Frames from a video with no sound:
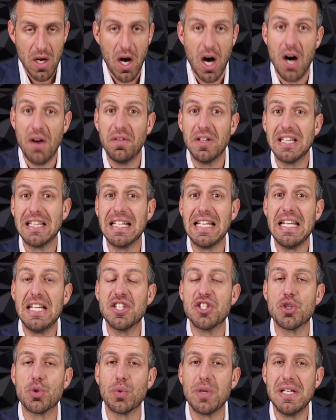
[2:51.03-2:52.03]
of
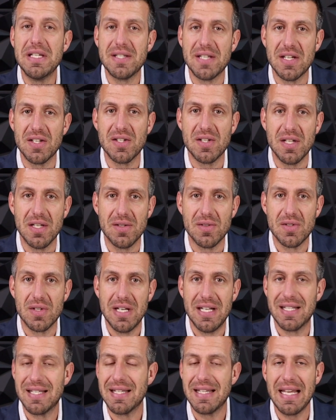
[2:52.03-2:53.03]
least
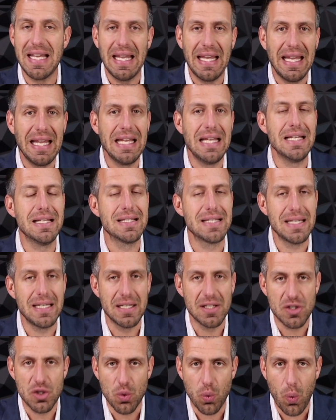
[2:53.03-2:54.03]
resistance. It's the
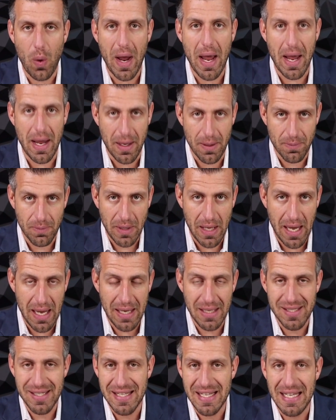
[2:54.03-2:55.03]
easiest way,
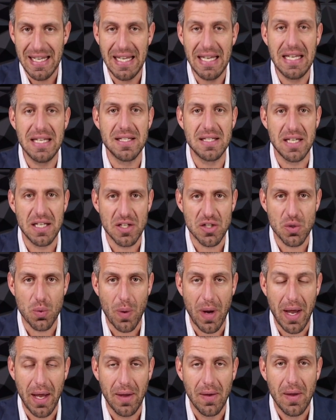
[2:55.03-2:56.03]
okay? It's the easiest
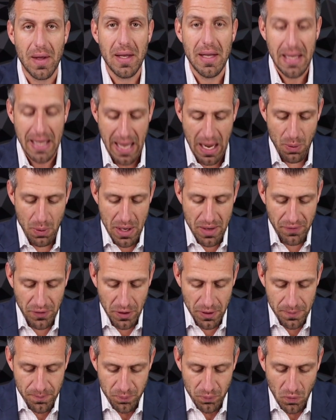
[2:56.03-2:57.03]
way.
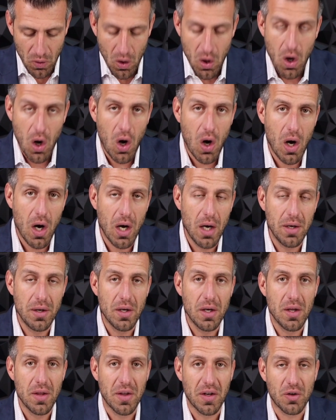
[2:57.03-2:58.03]
However,
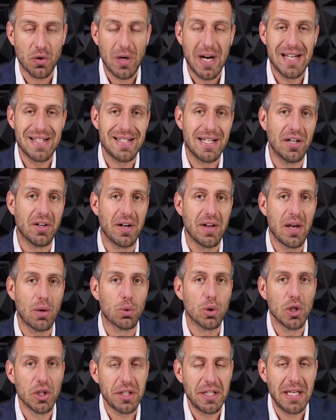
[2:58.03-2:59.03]
on the criteria
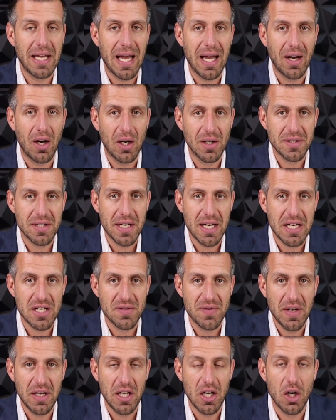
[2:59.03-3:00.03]
that we're looking at on
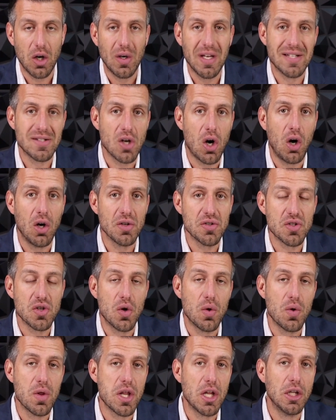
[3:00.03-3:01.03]
today's video, it's
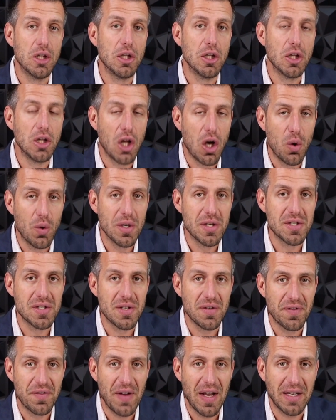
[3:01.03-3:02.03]
also the
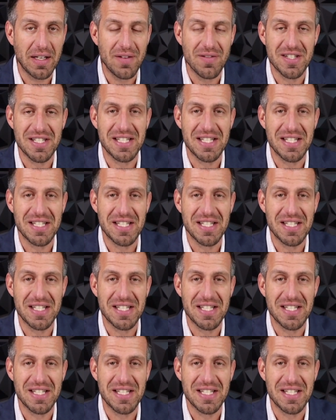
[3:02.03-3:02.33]
lowest effective.